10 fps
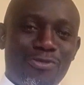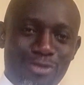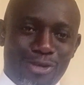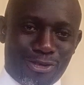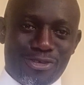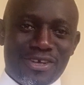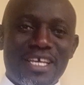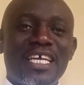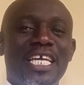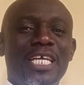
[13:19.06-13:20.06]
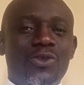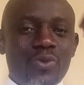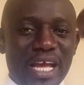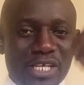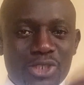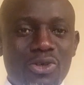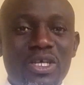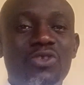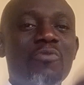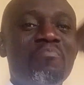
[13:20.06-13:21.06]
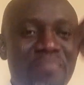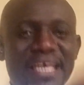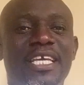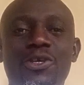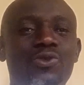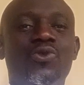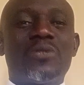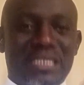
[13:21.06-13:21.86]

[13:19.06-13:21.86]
of law, it will make you to